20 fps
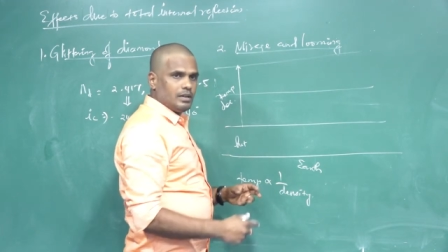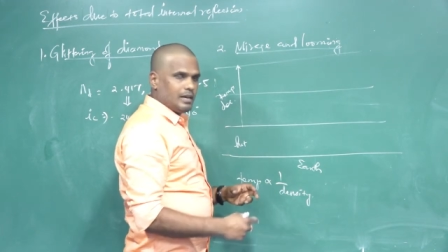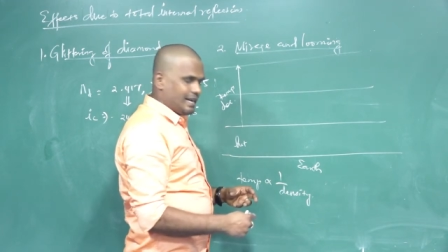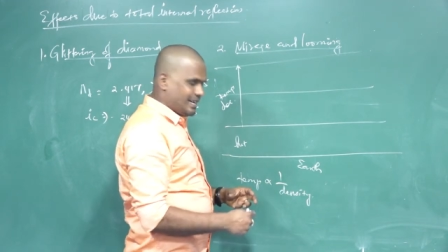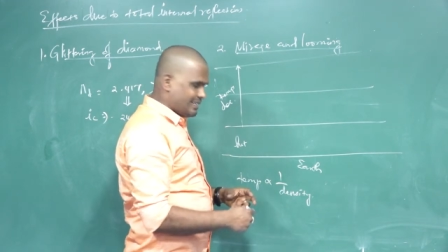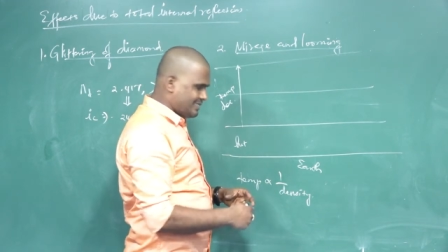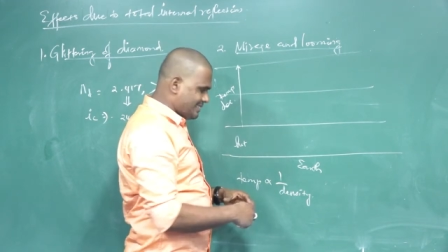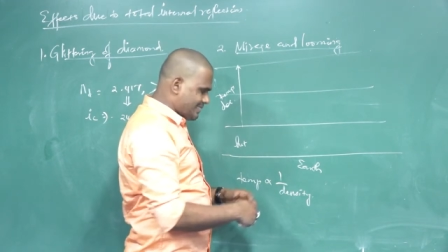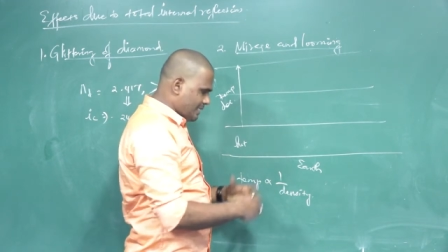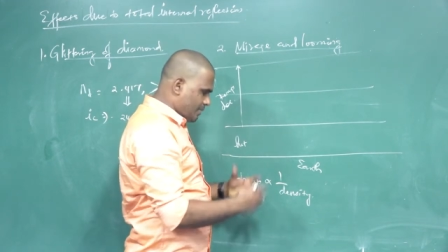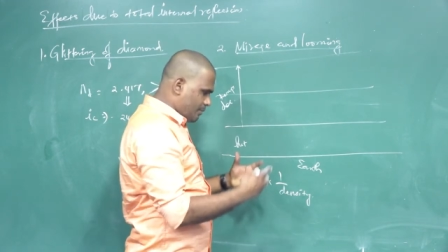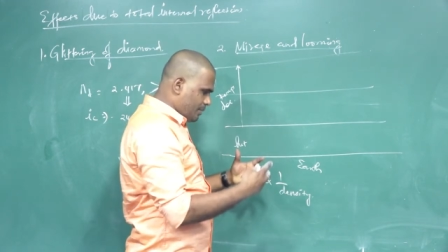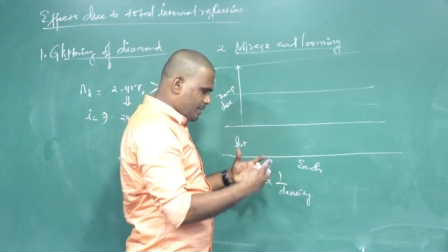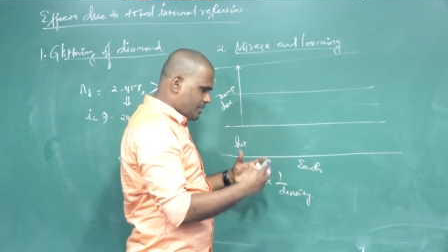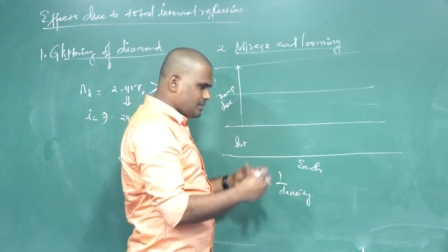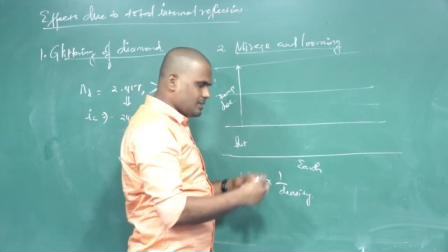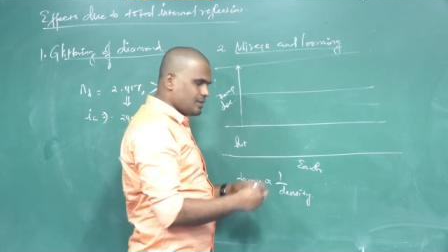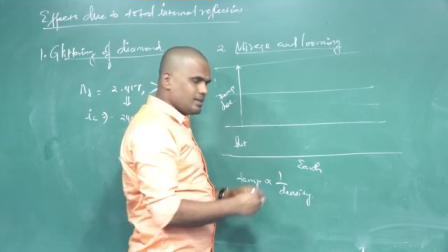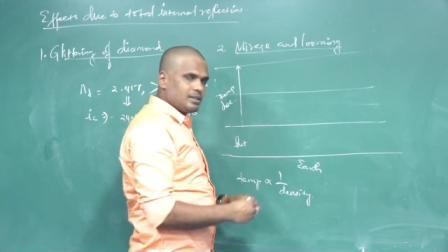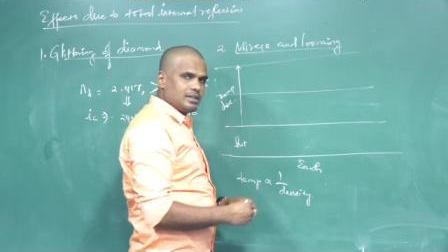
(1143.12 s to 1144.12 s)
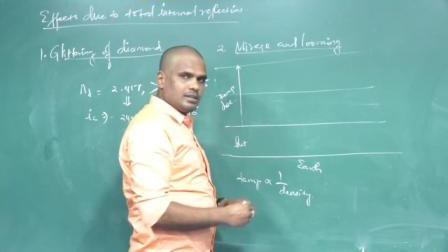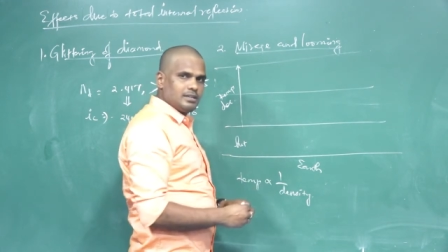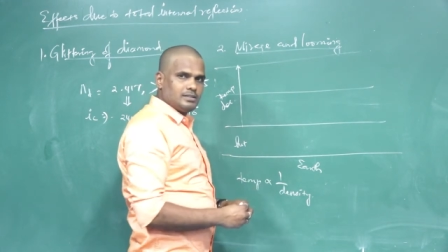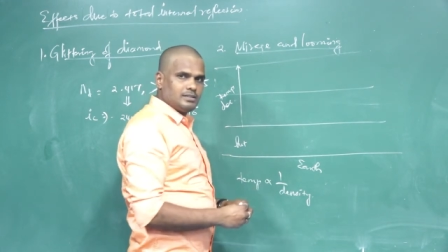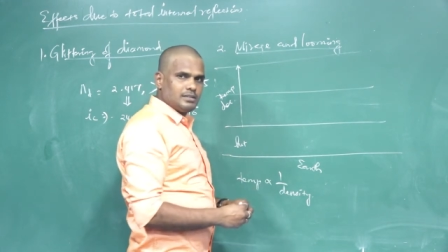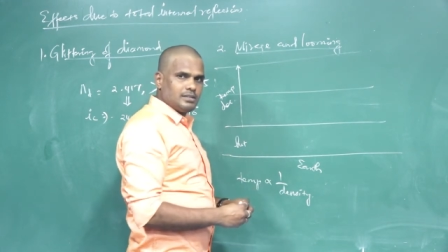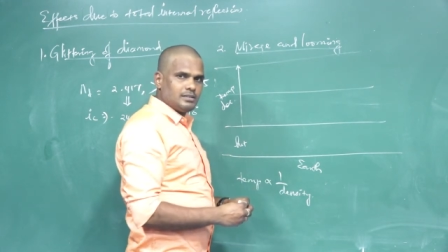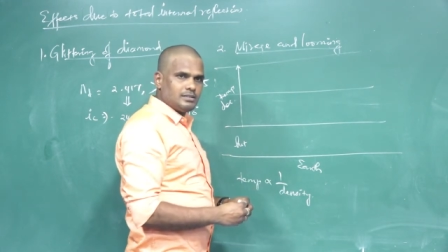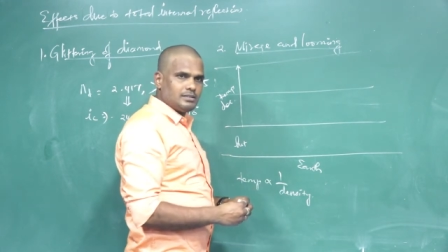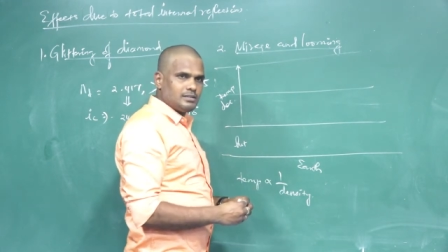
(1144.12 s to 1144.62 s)
As the temperature
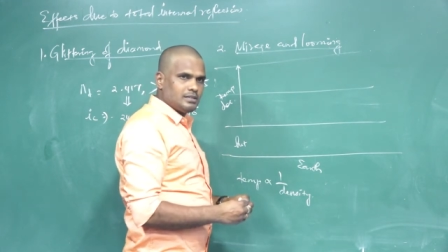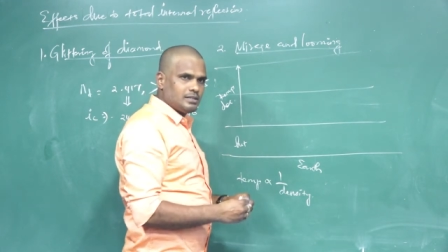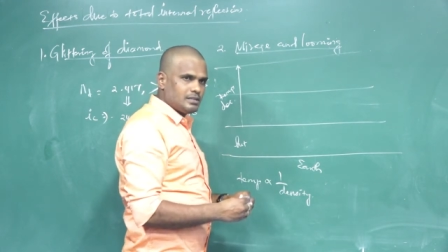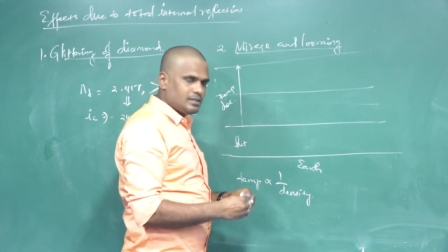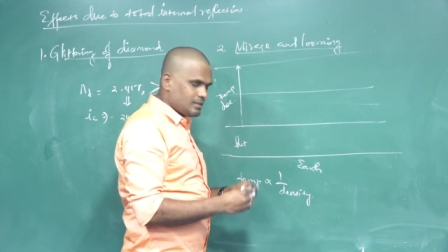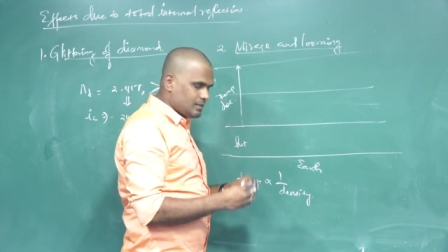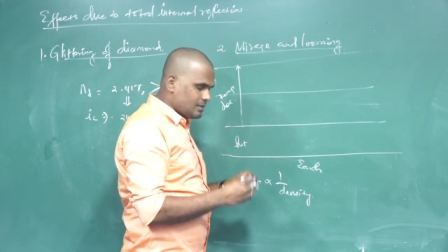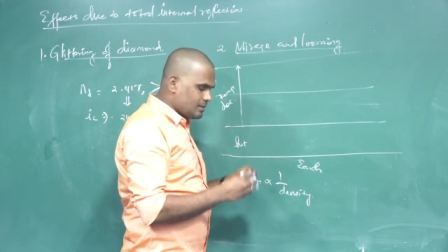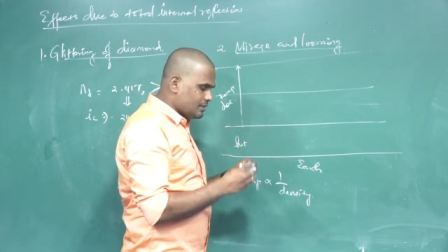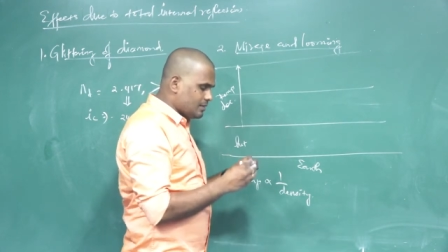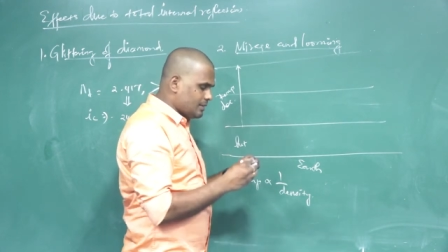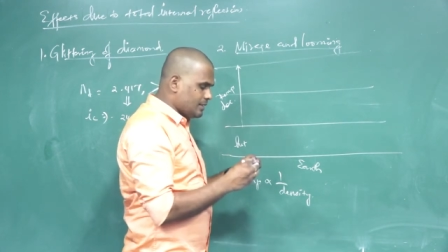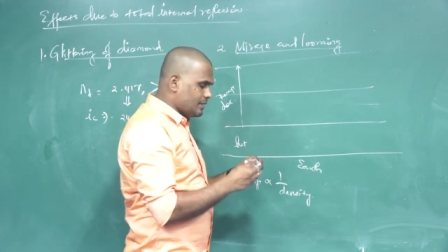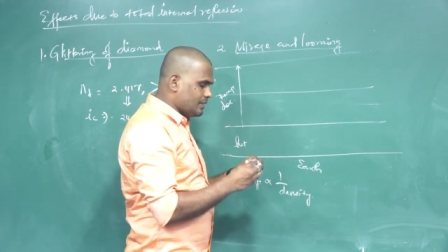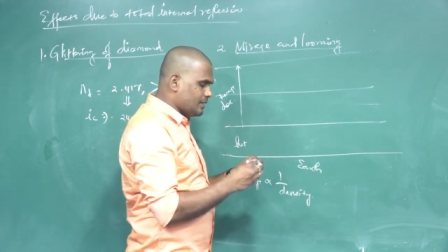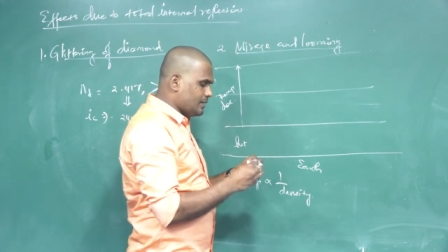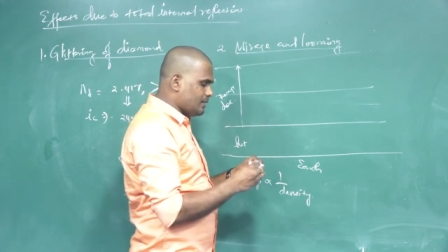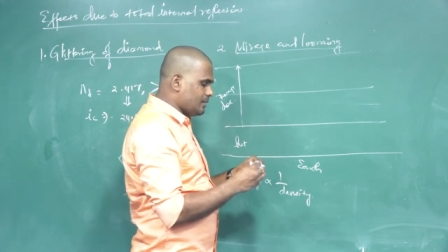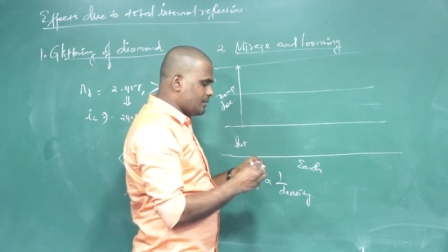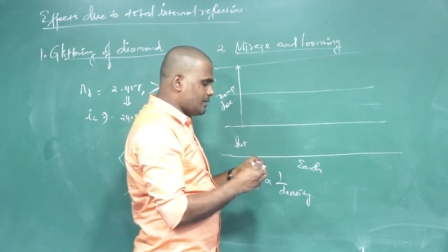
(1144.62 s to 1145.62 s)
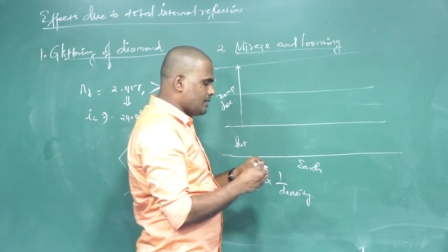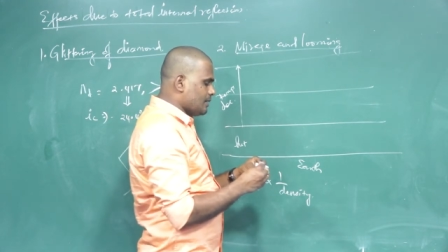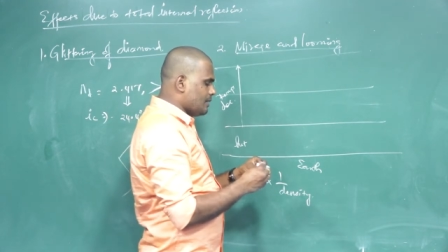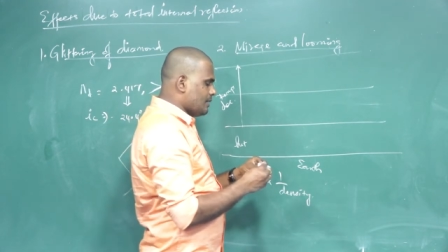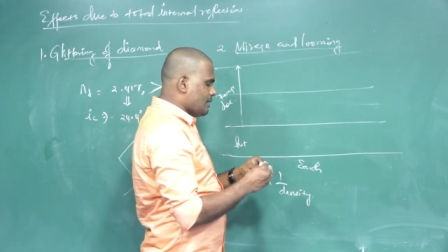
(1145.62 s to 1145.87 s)
increases, the